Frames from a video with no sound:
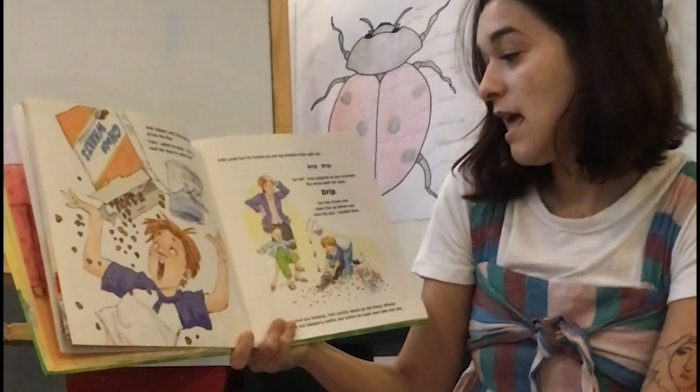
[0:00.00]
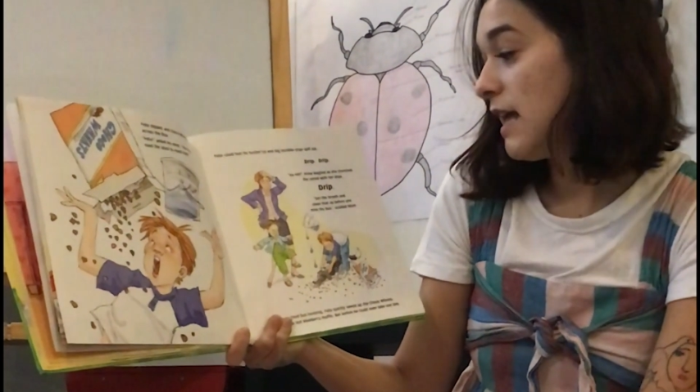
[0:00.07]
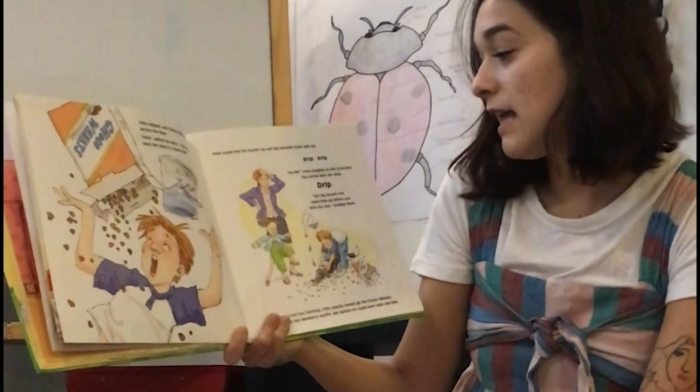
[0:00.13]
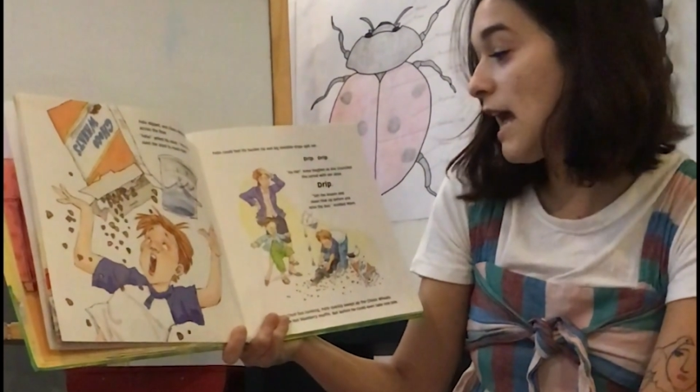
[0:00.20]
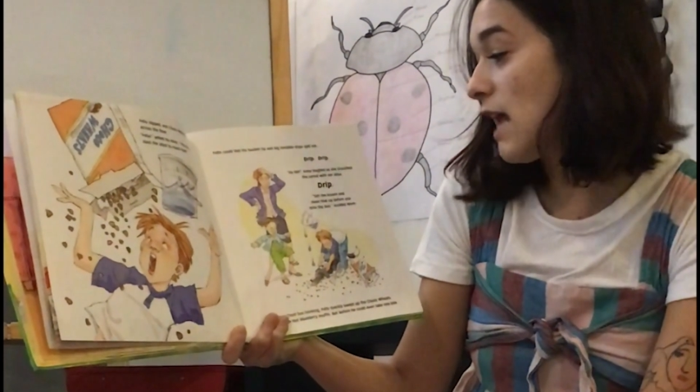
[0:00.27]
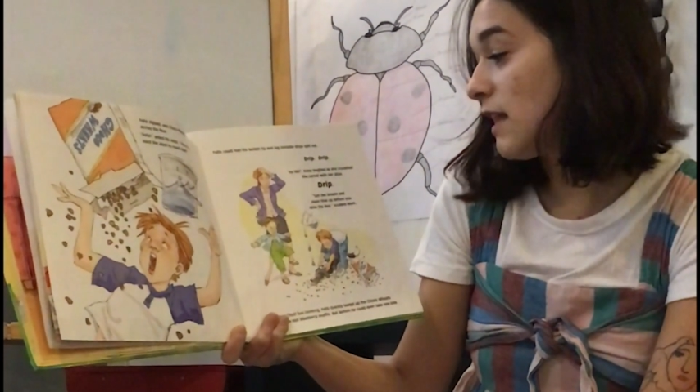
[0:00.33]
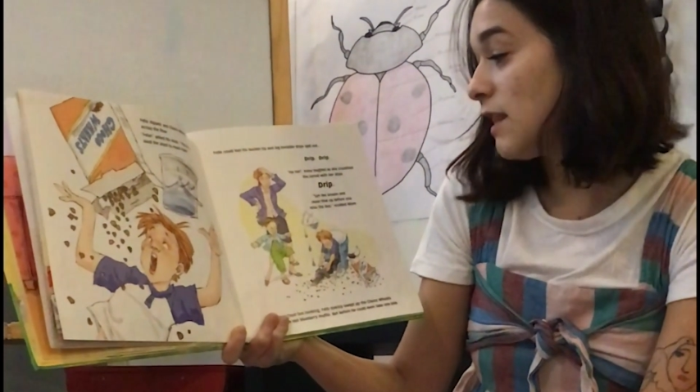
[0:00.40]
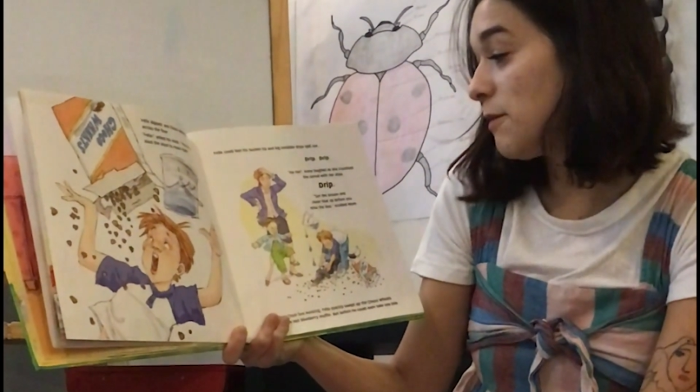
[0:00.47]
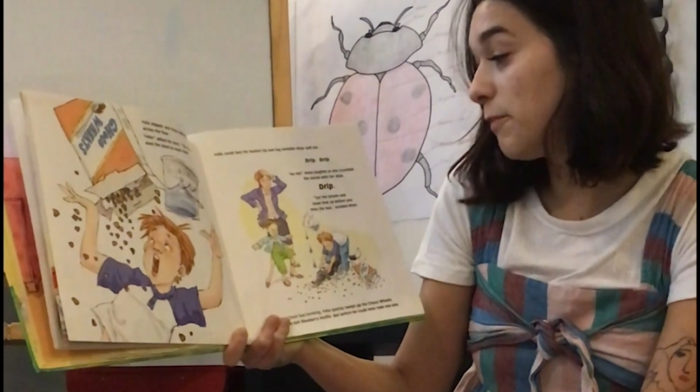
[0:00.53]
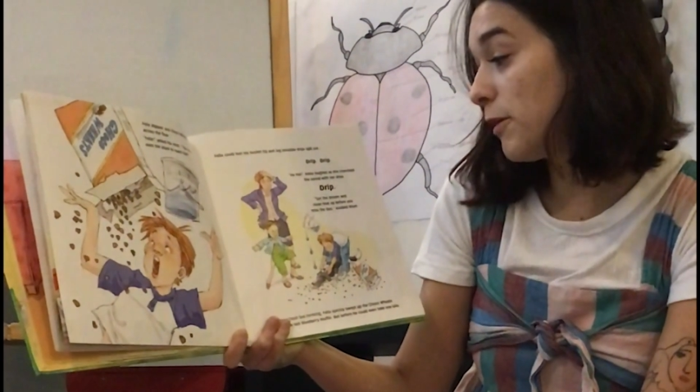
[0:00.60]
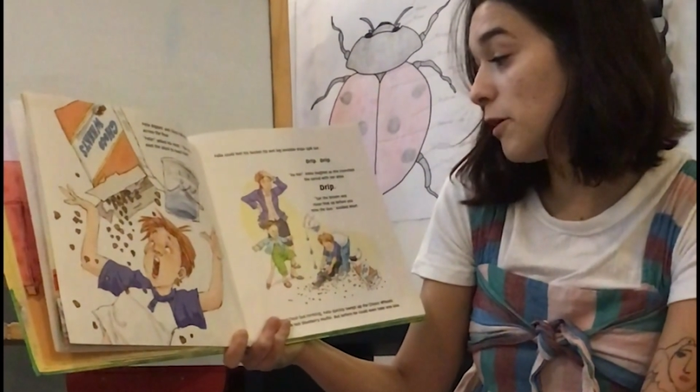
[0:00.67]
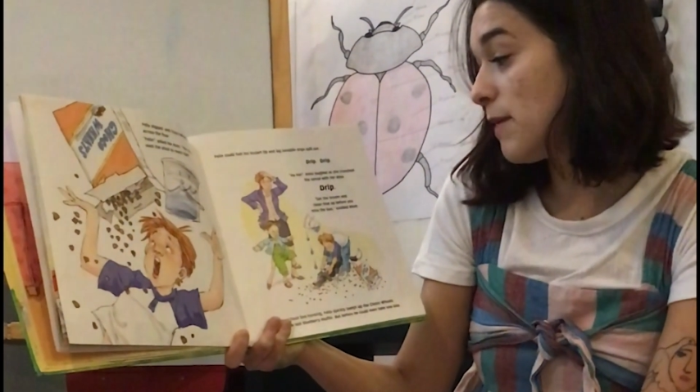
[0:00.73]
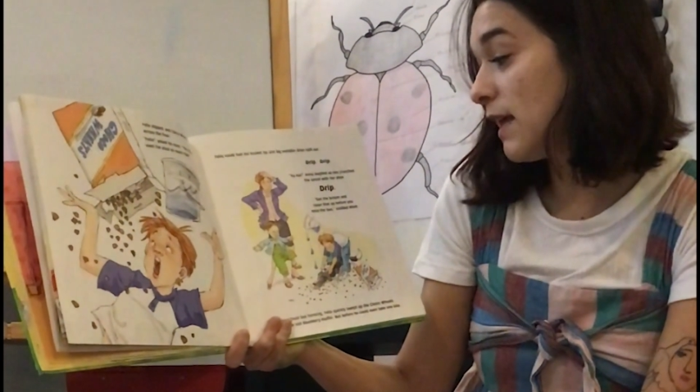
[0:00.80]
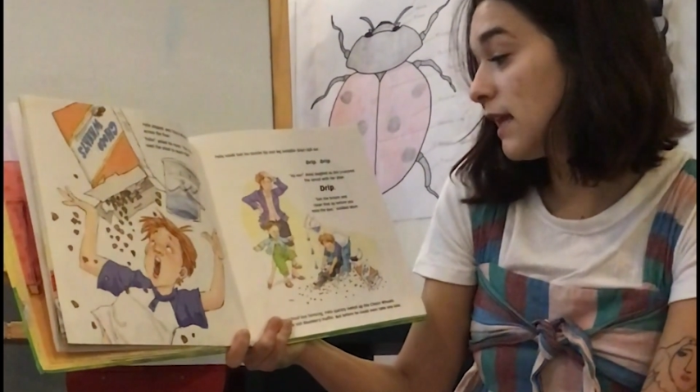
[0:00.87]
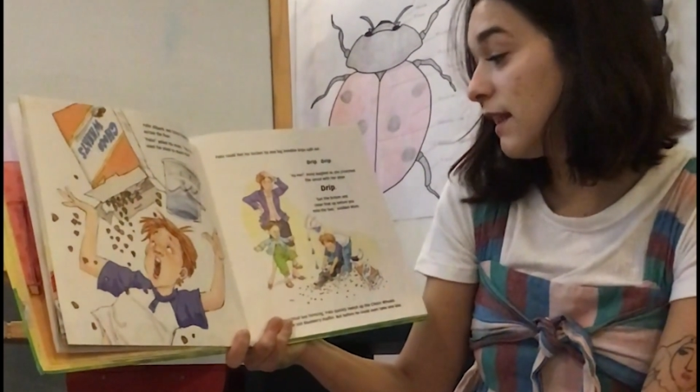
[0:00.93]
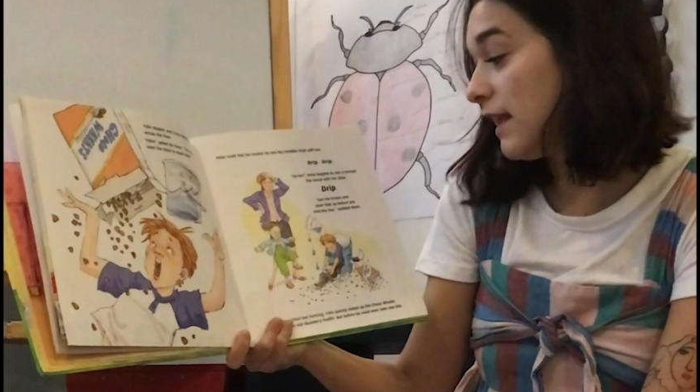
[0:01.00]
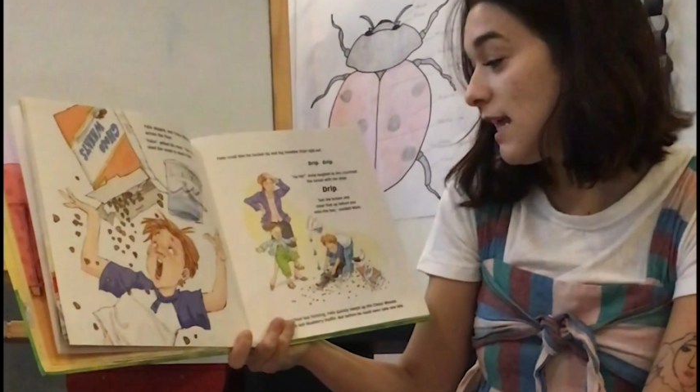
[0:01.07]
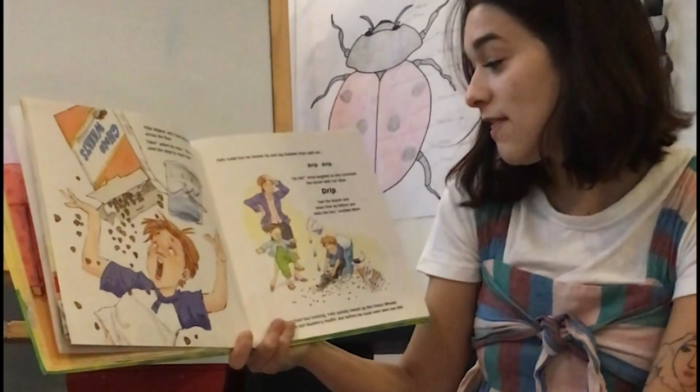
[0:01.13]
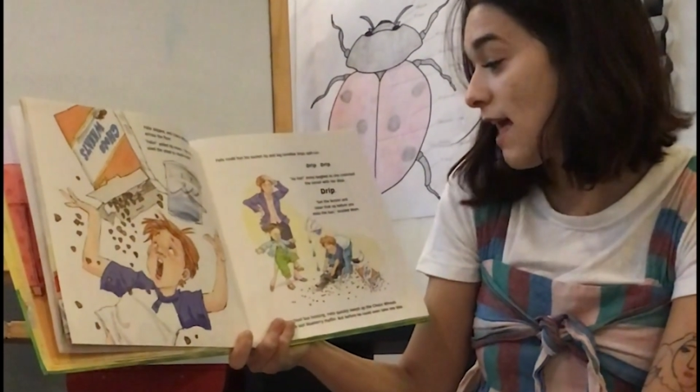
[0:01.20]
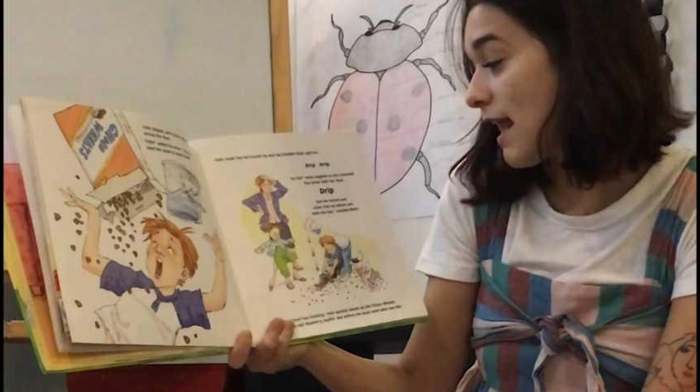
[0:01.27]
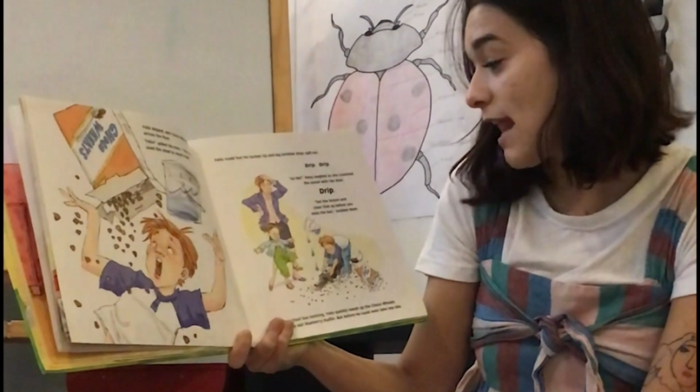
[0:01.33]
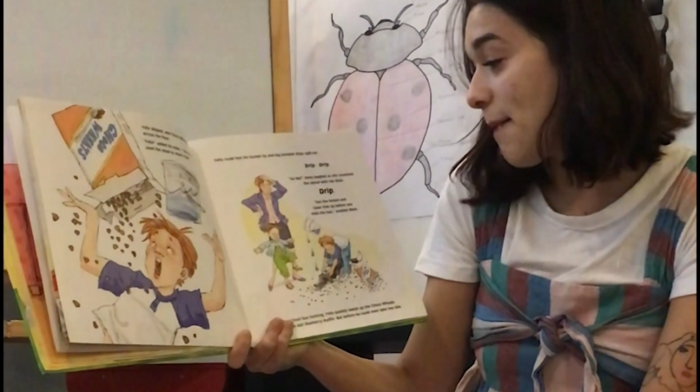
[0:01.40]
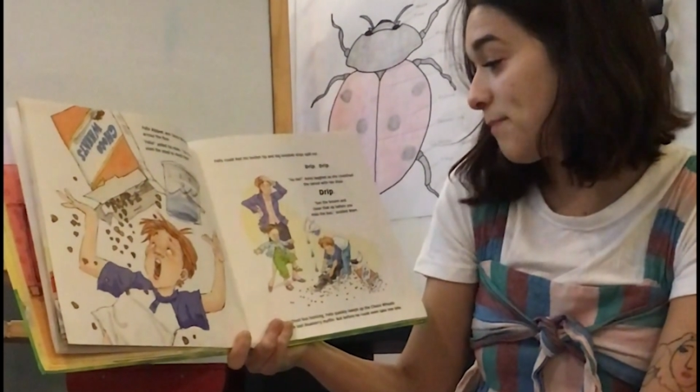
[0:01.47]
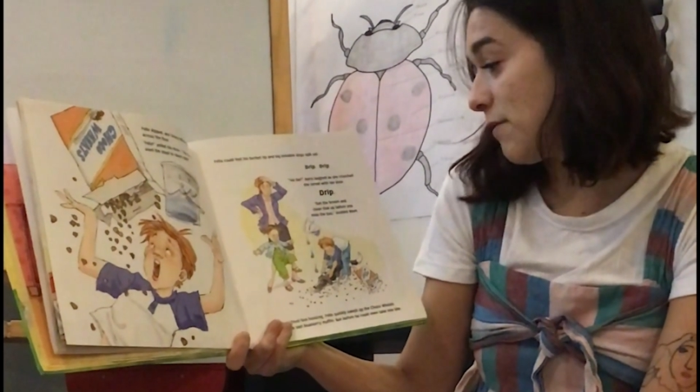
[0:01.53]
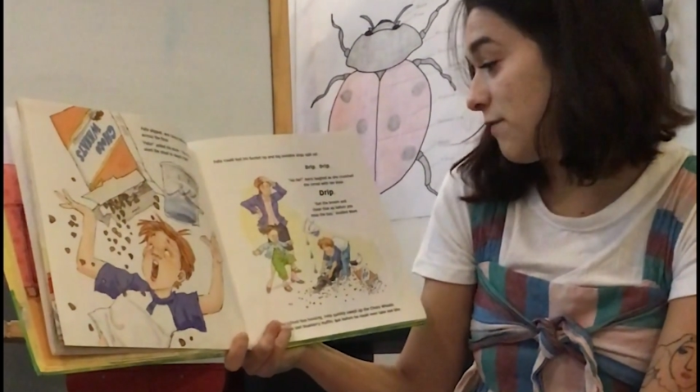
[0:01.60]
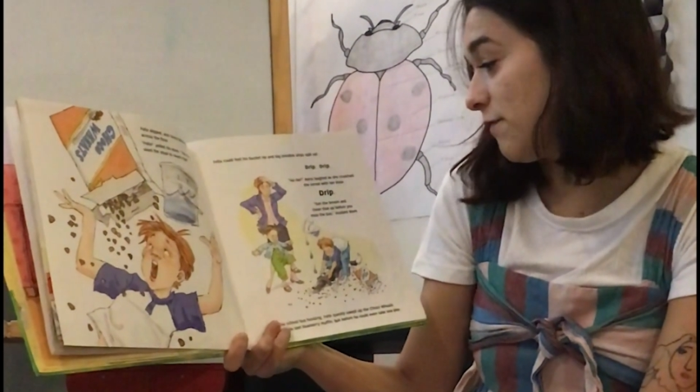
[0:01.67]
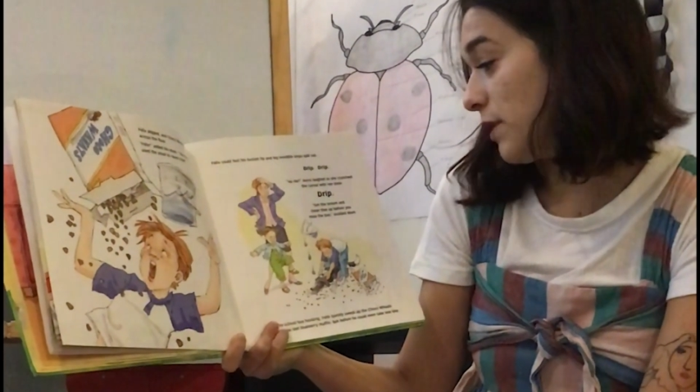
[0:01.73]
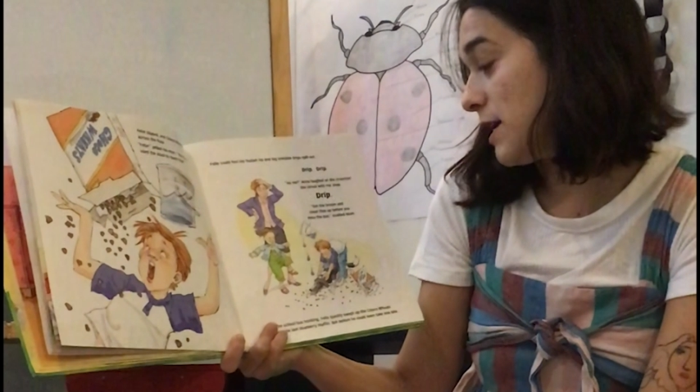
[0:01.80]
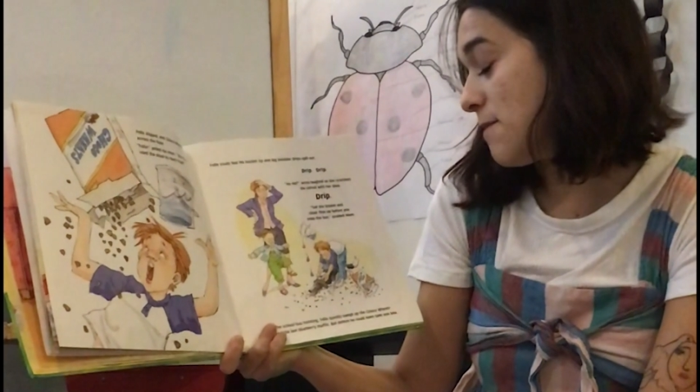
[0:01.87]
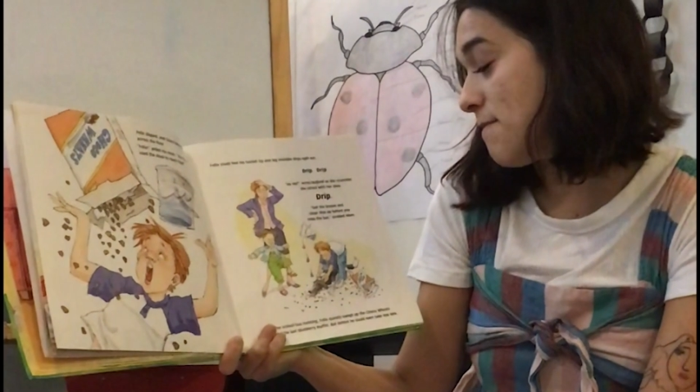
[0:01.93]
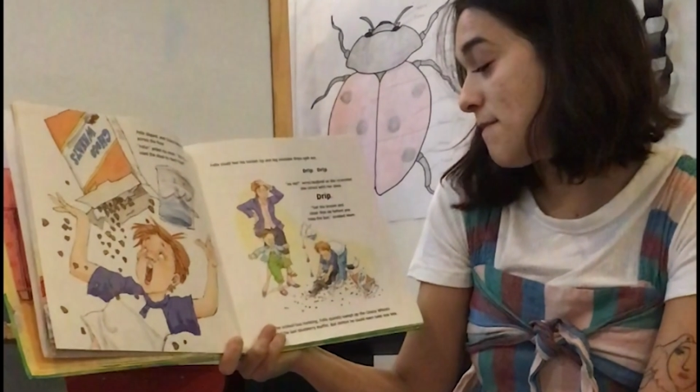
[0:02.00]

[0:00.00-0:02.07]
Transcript: "Get the broom and clean that up before you